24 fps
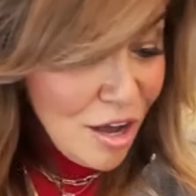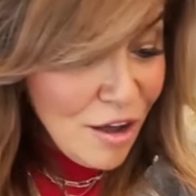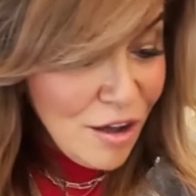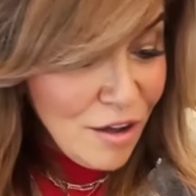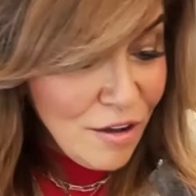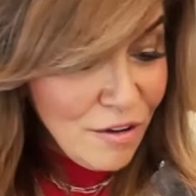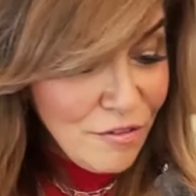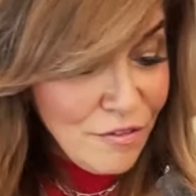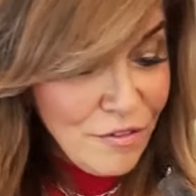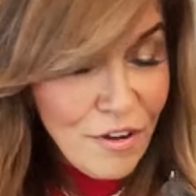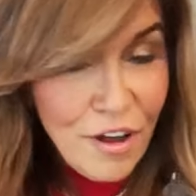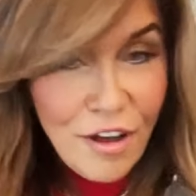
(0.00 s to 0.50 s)

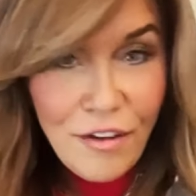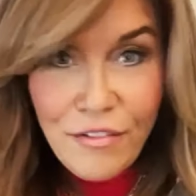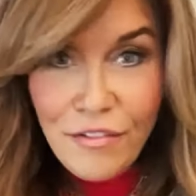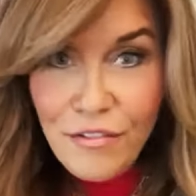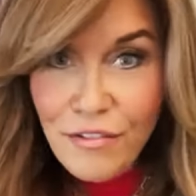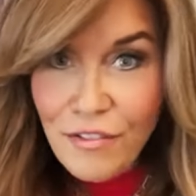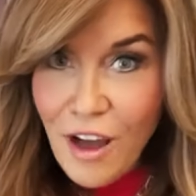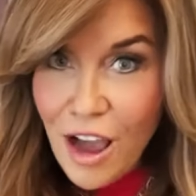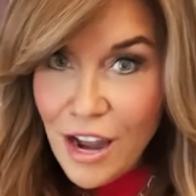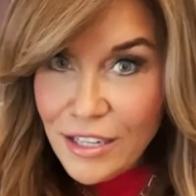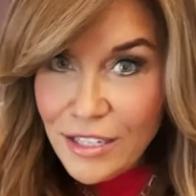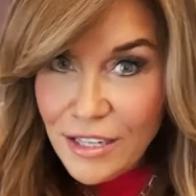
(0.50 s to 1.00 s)
of
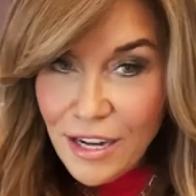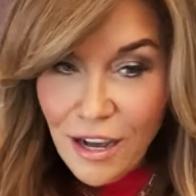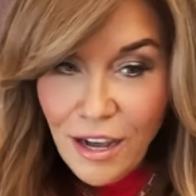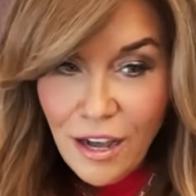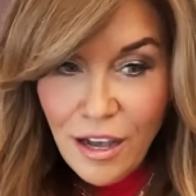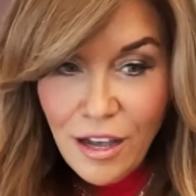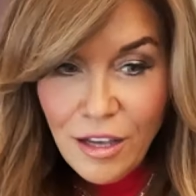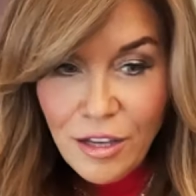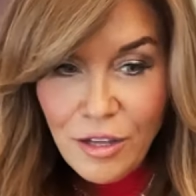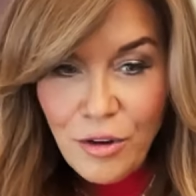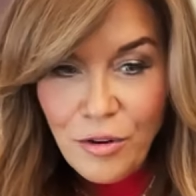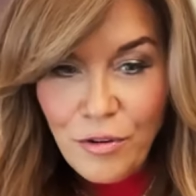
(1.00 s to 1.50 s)

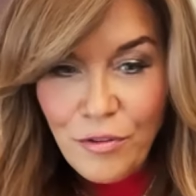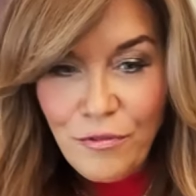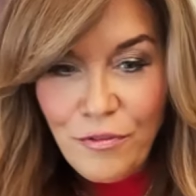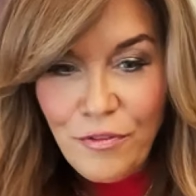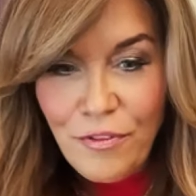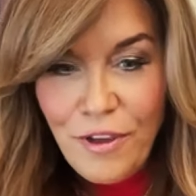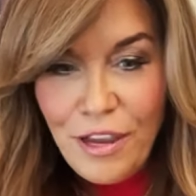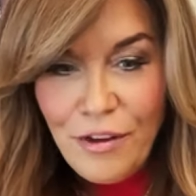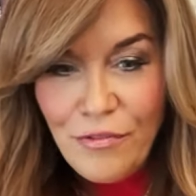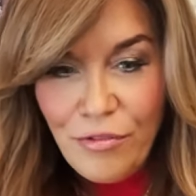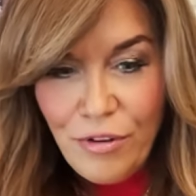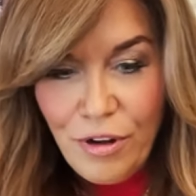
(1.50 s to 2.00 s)
vodka, your
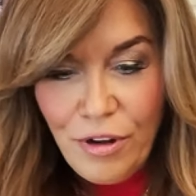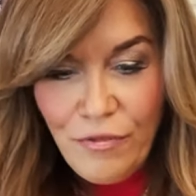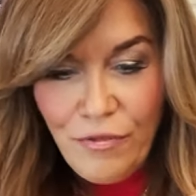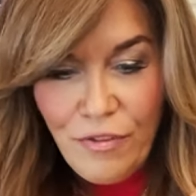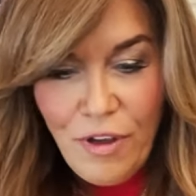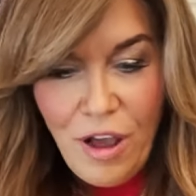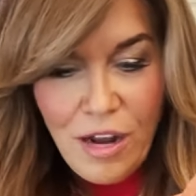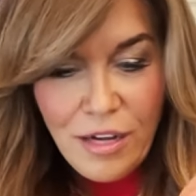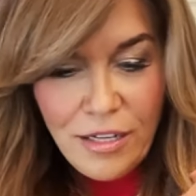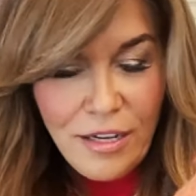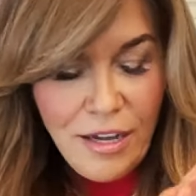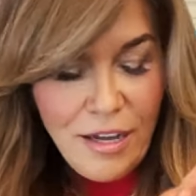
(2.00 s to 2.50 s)
favorite
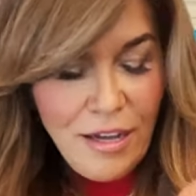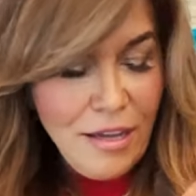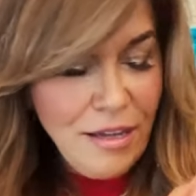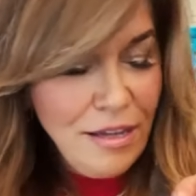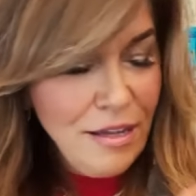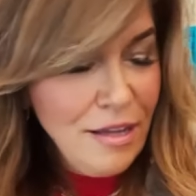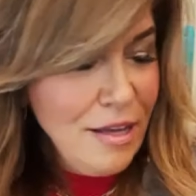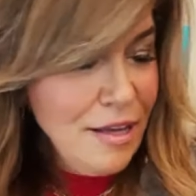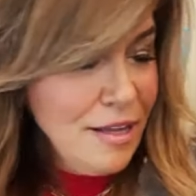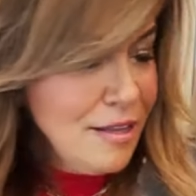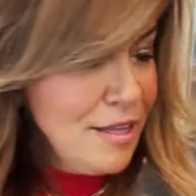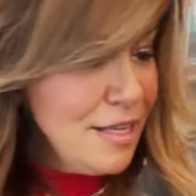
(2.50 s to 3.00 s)
vodka.
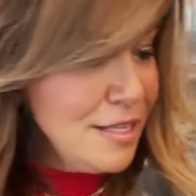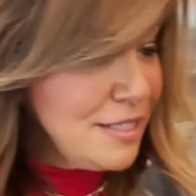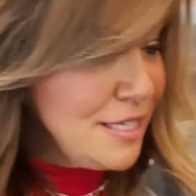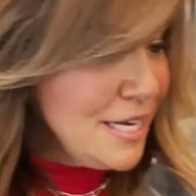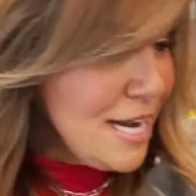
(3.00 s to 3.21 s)
That's